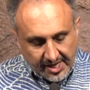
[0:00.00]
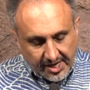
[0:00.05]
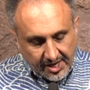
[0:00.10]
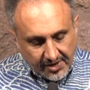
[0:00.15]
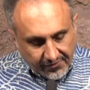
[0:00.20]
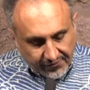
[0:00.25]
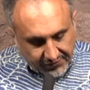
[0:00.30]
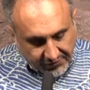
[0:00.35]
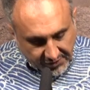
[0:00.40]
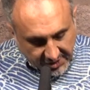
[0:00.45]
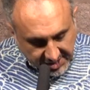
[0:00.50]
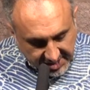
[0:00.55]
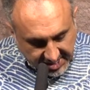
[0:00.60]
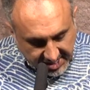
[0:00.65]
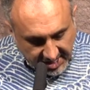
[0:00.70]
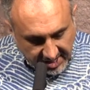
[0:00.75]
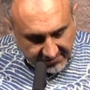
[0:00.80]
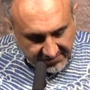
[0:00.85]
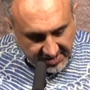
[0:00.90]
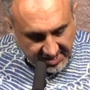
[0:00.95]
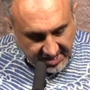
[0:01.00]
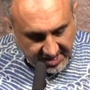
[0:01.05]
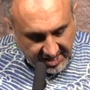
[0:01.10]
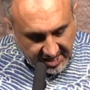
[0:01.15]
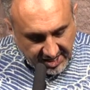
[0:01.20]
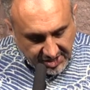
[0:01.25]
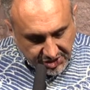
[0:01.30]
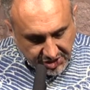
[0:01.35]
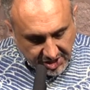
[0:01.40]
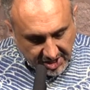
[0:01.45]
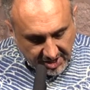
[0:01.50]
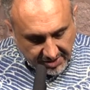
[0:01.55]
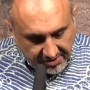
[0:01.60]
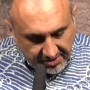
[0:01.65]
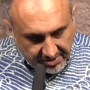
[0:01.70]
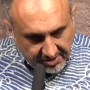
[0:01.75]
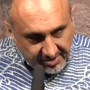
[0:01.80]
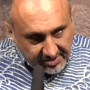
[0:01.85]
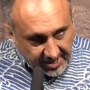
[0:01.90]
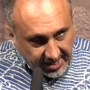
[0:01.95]
forgiving each
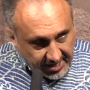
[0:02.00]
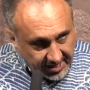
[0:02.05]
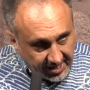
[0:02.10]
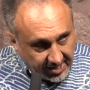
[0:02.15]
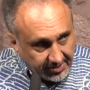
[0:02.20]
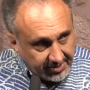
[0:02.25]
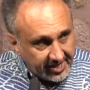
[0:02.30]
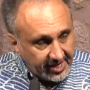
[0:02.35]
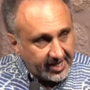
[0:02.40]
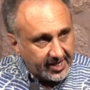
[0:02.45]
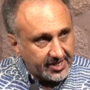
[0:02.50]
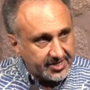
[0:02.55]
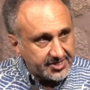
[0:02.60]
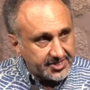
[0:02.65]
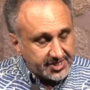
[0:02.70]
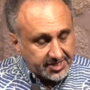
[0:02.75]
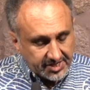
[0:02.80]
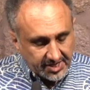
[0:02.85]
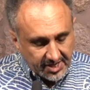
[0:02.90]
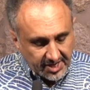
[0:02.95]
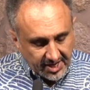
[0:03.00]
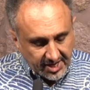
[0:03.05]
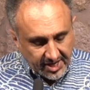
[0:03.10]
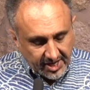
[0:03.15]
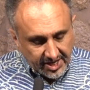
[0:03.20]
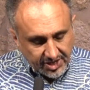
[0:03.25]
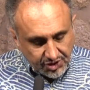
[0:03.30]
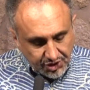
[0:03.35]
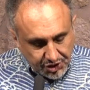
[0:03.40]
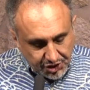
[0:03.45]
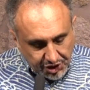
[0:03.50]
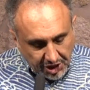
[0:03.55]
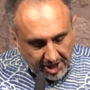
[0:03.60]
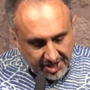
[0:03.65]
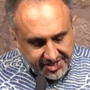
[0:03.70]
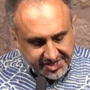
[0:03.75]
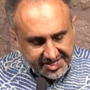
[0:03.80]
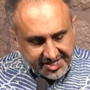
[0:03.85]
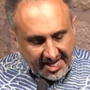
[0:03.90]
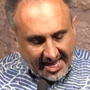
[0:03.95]
other, and here it is
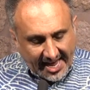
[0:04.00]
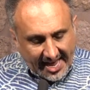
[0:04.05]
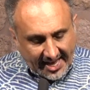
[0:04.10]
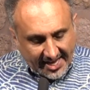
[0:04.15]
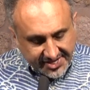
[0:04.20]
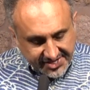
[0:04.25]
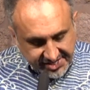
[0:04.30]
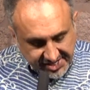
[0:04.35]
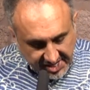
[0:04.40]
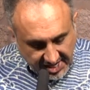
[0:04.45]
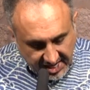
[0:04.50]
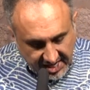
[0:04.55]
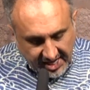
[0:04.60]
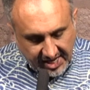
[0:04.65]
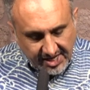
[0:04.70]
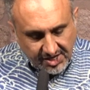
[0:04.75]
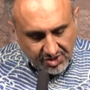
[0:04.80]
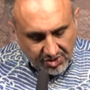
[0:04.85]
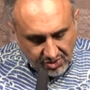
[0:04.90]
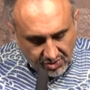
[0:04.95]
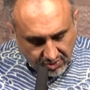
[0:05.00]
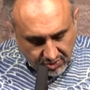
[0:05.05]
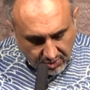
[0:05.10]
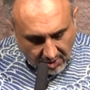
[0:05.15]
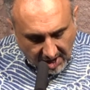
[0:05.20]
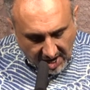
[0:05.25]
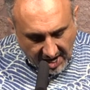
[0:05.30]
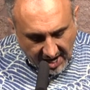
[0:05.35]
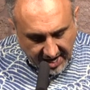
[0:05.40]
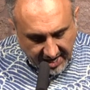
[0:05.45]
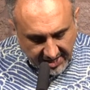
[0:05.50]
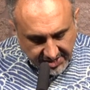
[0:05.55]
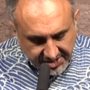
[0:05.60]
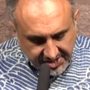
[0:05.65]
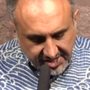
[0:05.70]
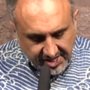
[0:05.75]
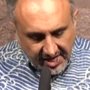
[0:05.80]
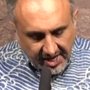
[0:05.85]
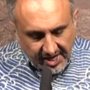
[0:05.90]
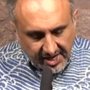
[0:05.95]
just as in
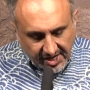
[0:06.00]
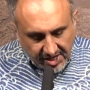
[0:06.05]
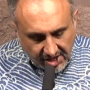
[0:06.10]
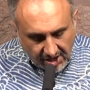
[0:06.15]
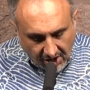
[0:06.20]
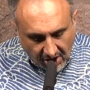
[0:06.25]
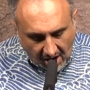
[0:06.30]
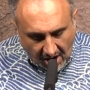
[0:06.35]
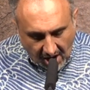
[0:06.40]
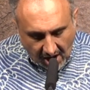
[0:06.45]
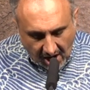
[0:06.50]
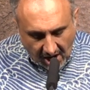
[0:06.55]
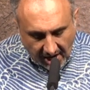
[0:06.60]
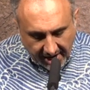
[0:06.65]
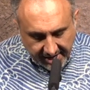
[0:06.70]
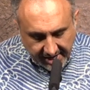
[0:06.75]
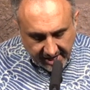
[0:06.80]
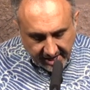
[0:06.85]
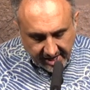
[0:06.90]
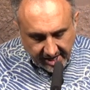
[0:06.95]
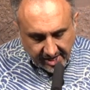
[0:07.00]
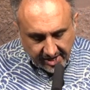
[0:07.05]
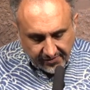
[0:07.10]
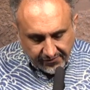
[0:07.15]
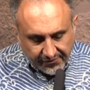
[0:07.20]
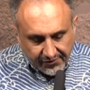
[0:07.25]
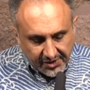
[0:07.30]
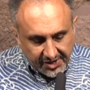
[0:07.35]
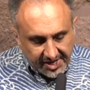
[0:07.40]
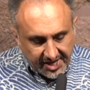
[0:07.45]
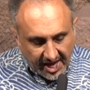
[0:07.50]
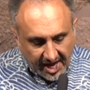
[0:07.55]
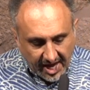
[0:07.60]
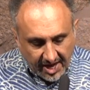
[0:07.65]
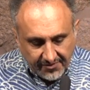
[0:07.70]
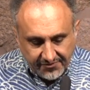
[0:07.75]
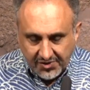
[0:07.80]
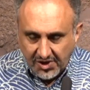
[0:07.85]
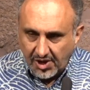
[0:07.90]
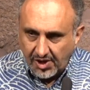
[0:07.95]
Christ God
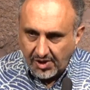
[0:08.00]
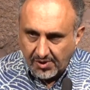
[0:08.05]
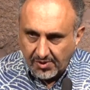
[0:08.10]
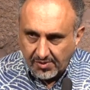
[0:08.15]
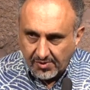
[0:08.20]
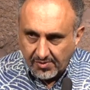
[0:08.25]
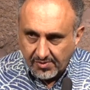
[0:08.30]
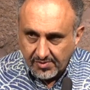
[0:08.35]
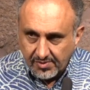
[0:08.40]
forgave you.